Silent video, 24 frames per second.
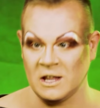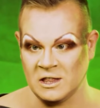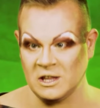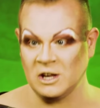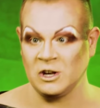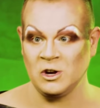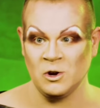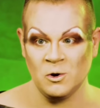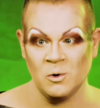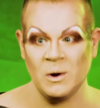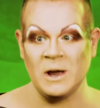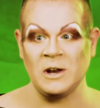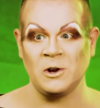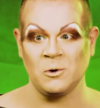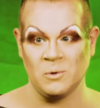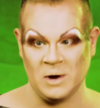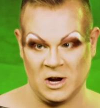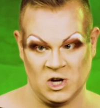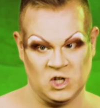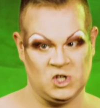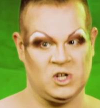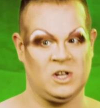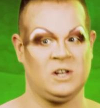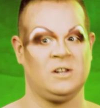In the new
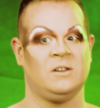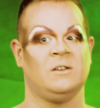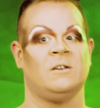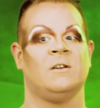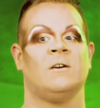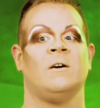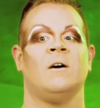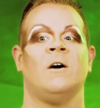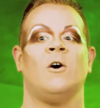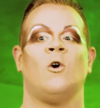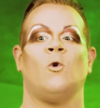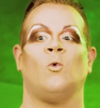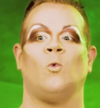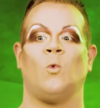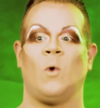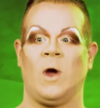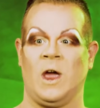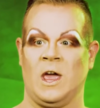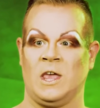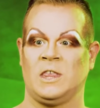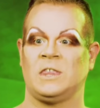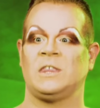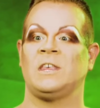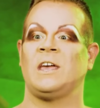iteration
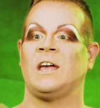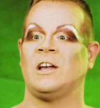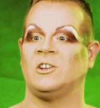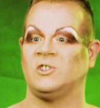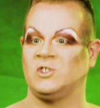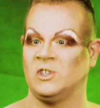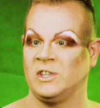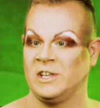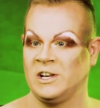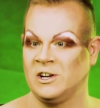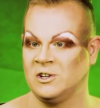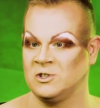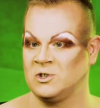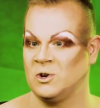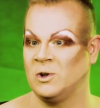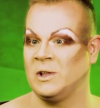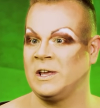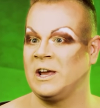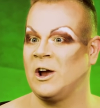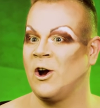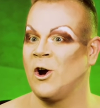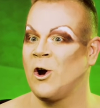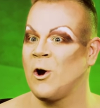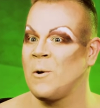with Angelina
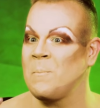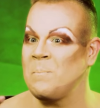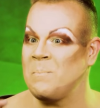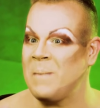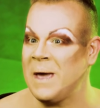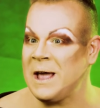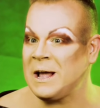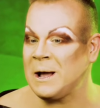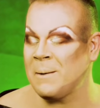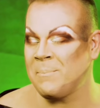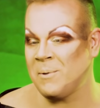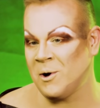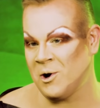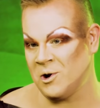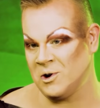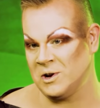Jolie, her makeup